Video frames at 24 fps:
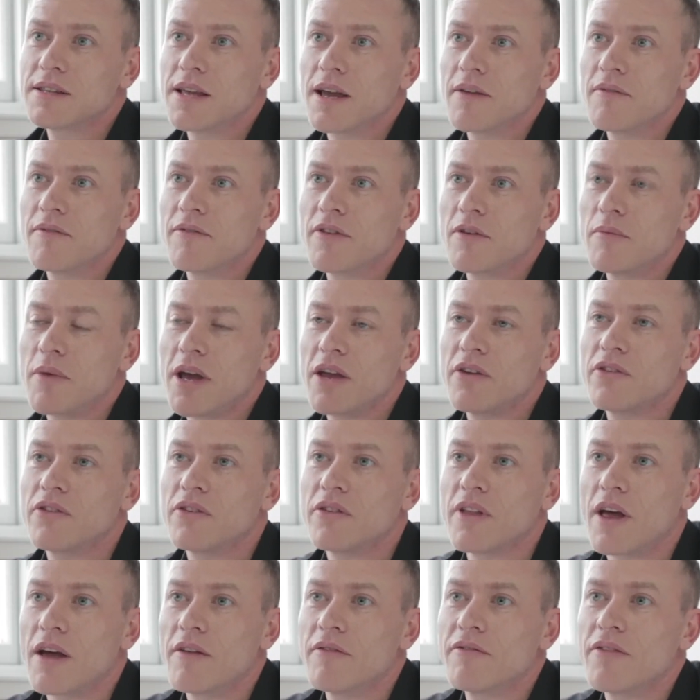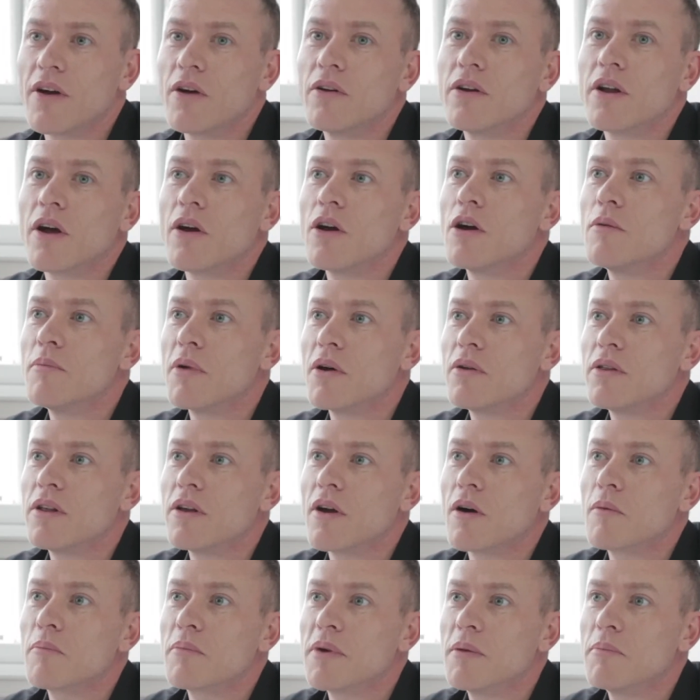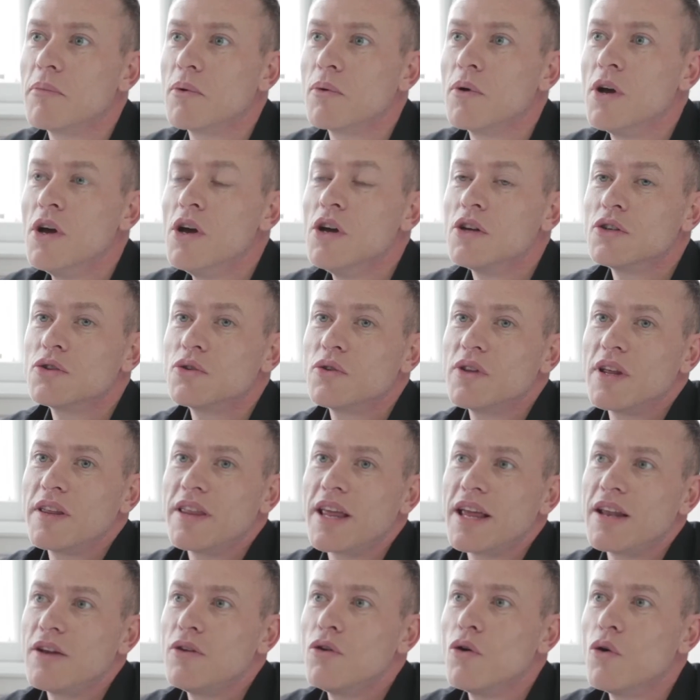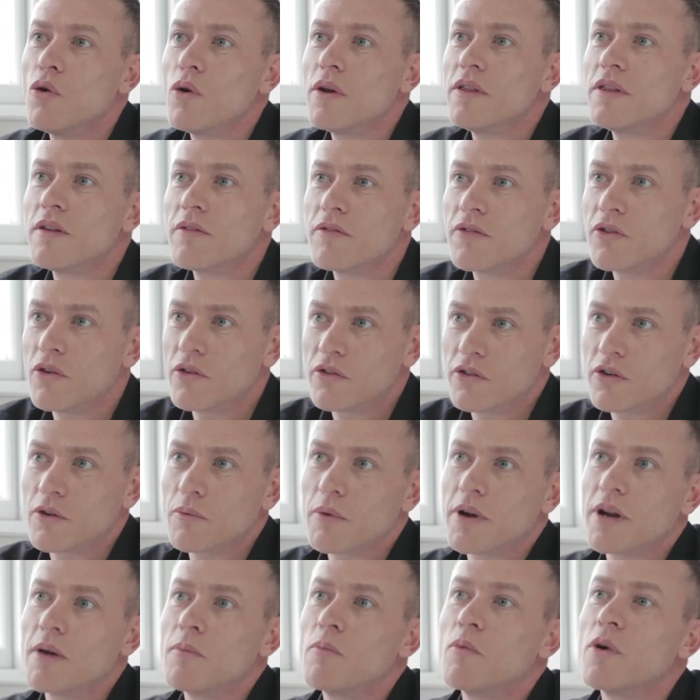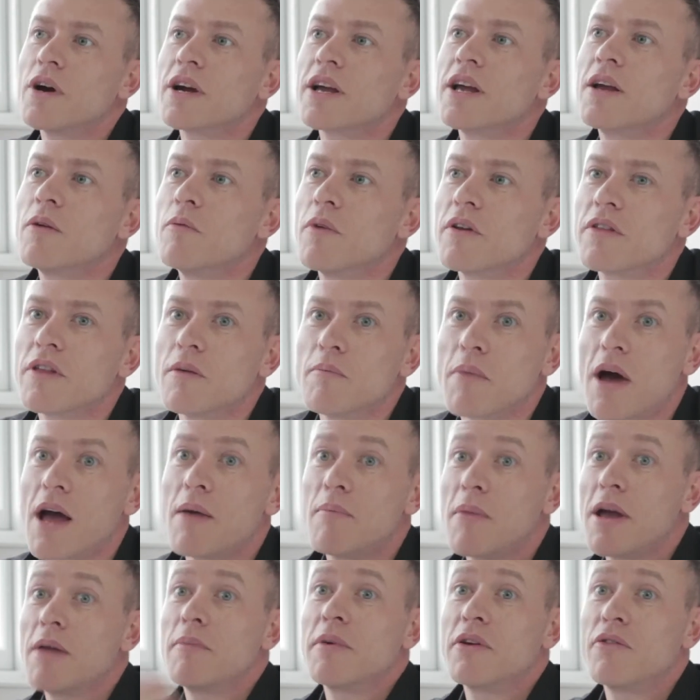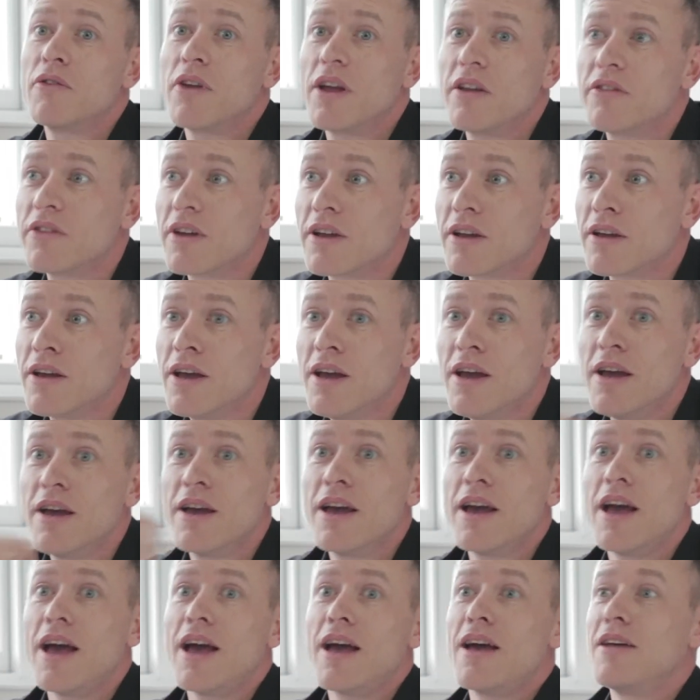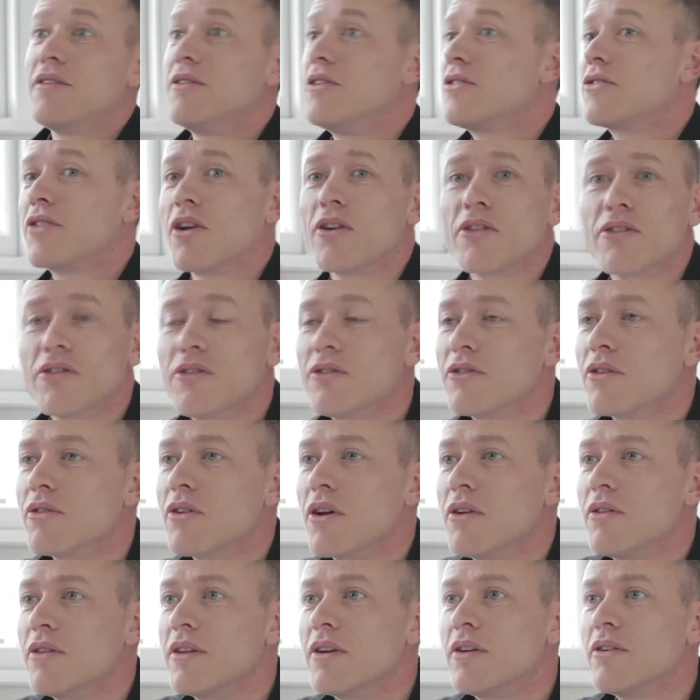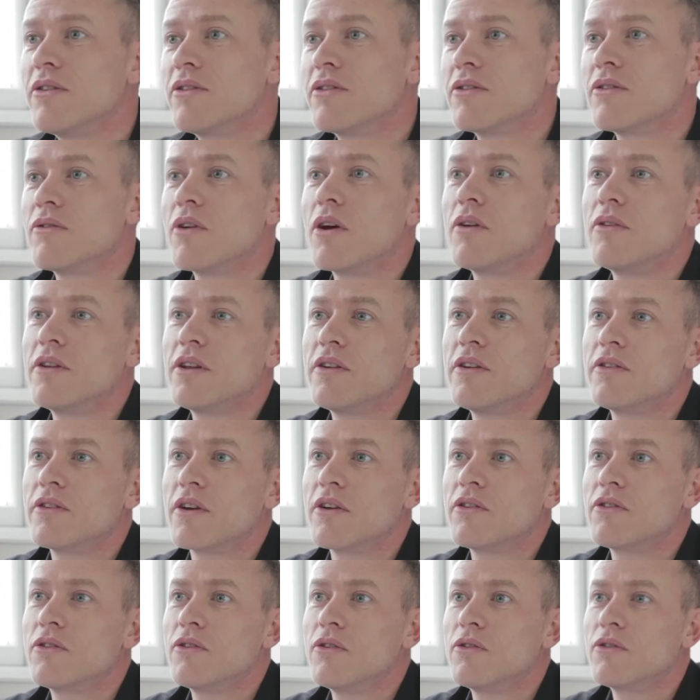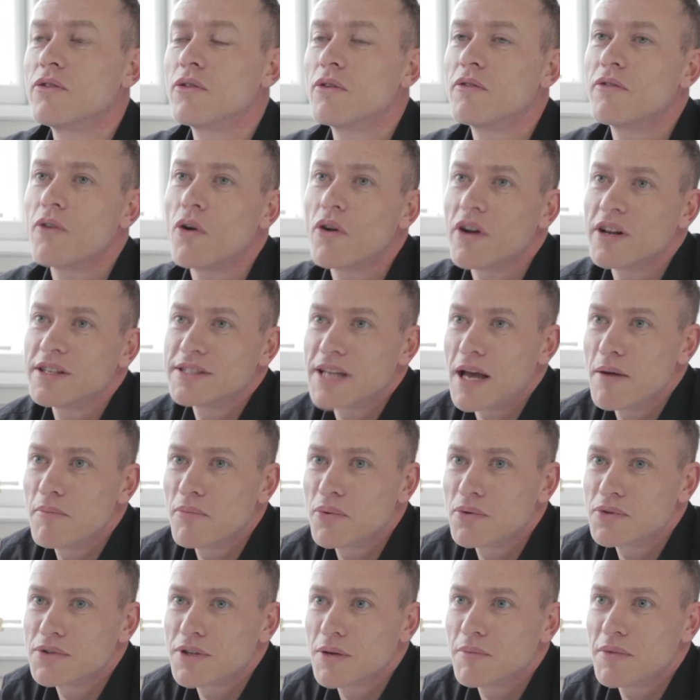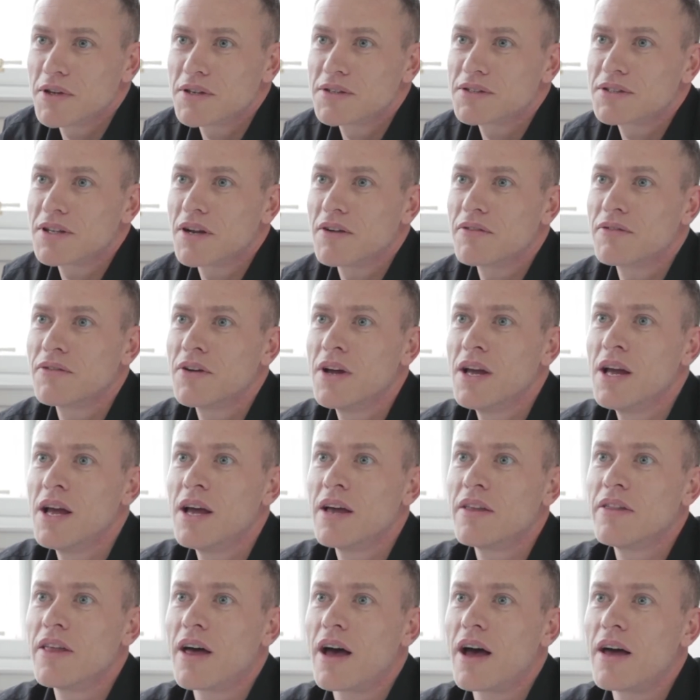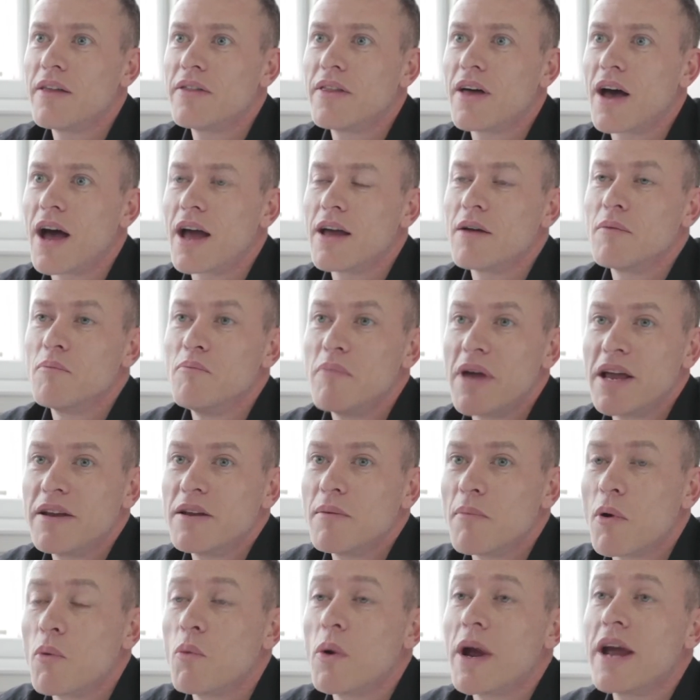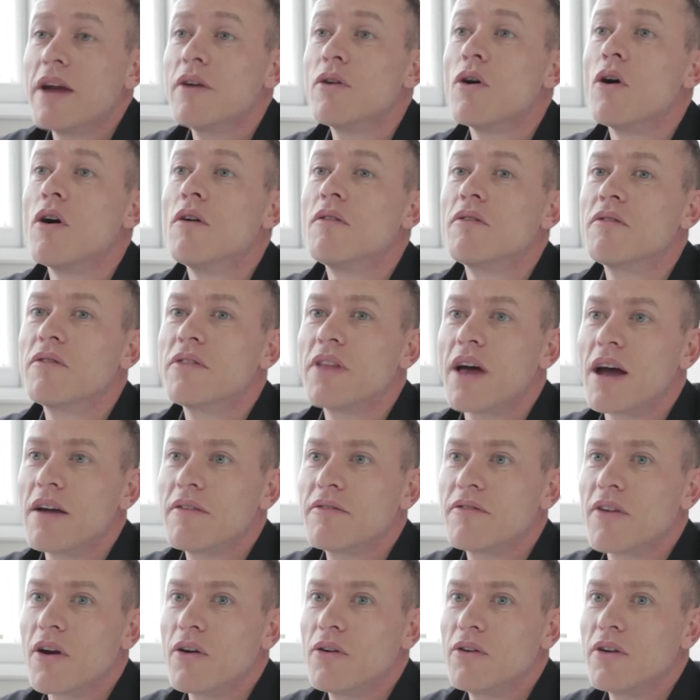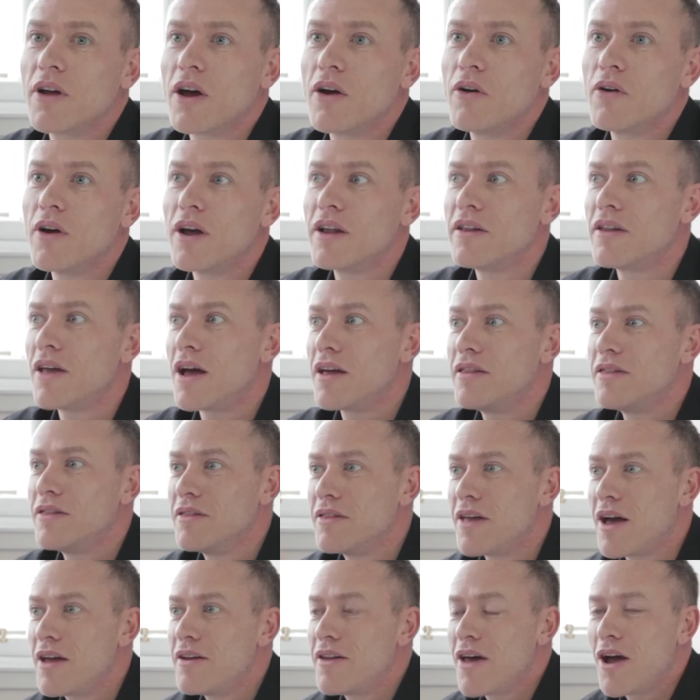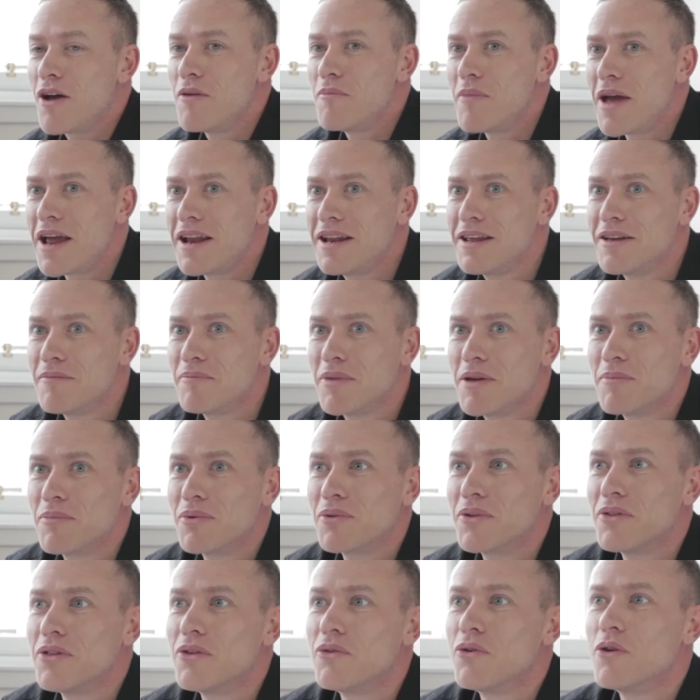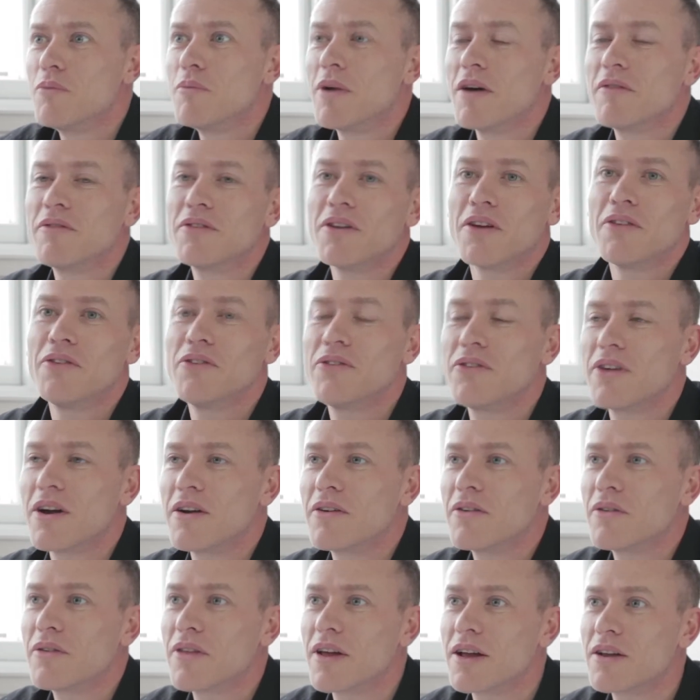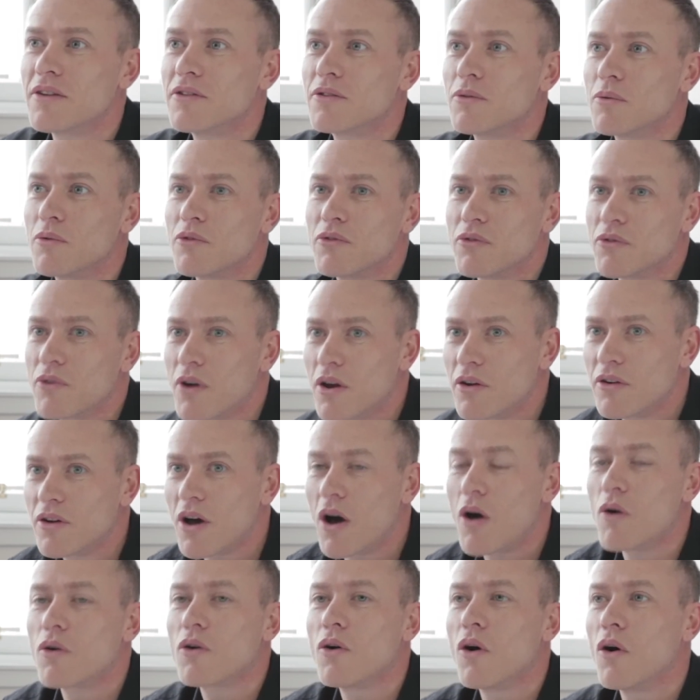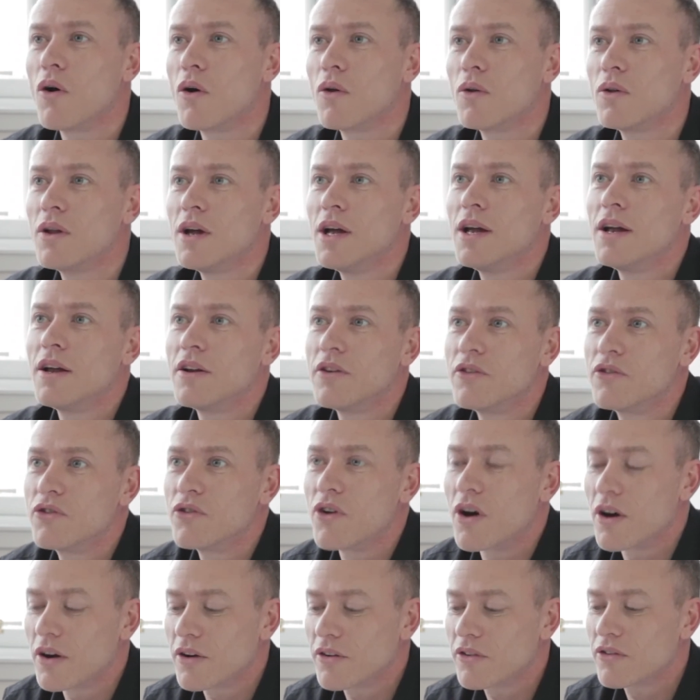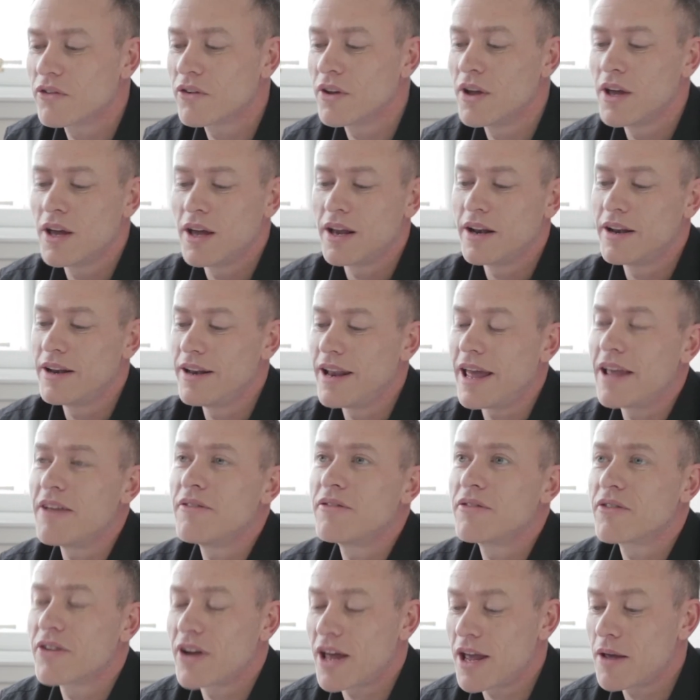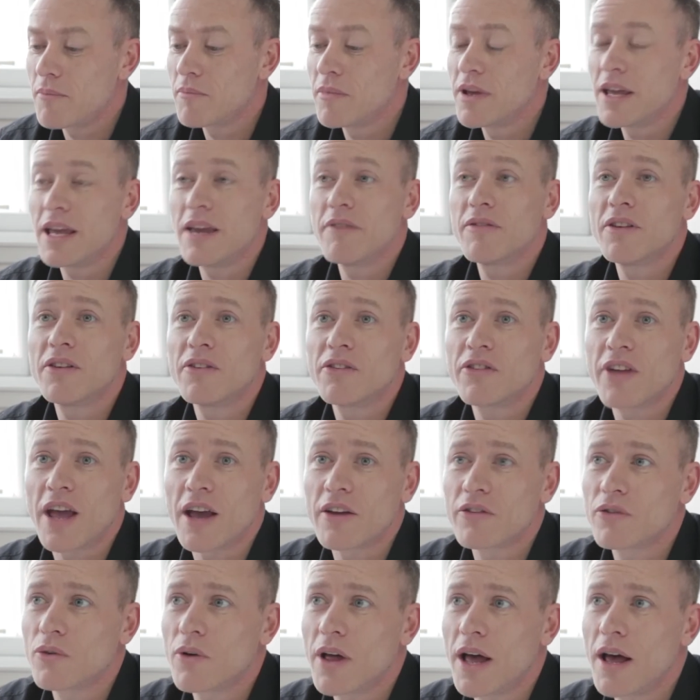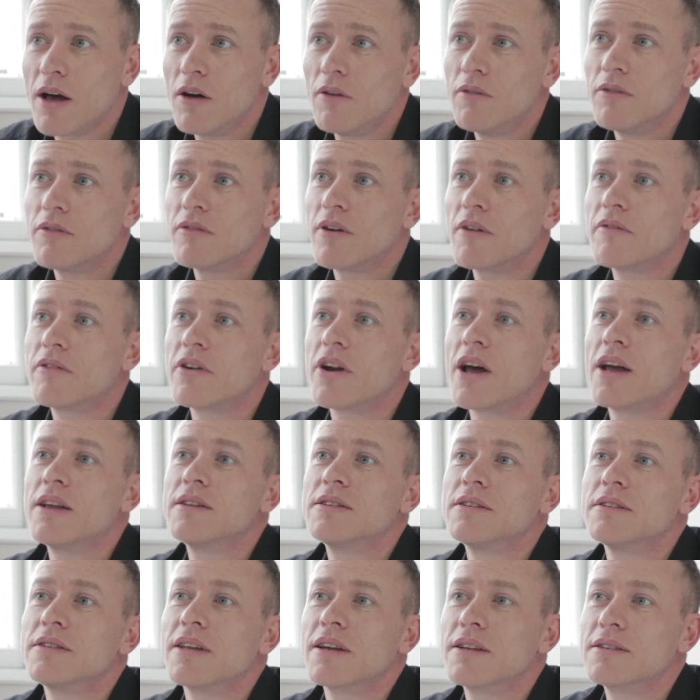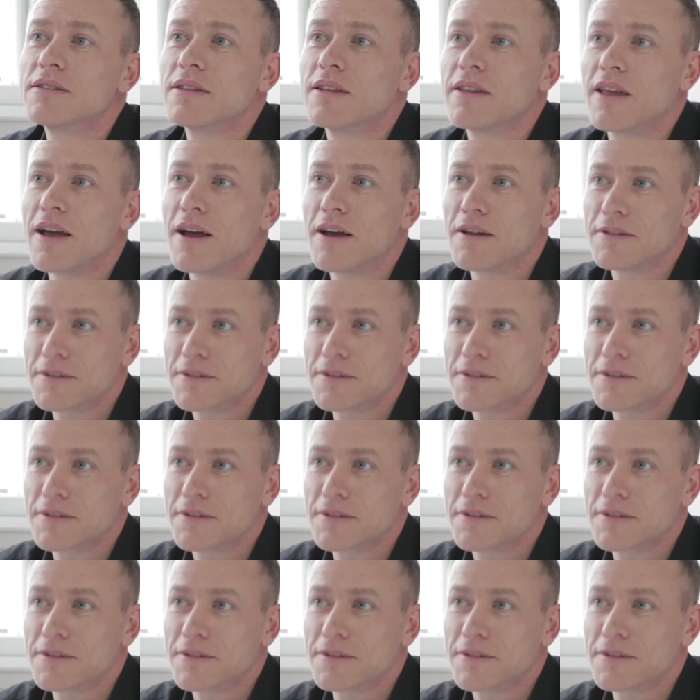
the information that I've found out about the young people, so that they know in the future when I'm working with them, I might be raising discussions around these issues. So, for example, some of the stuff that I made them aware of, that I found out, and how many people in the room have done certain things, was around alcohol, drugs, knife crime, even sexual health, a variety of things like that.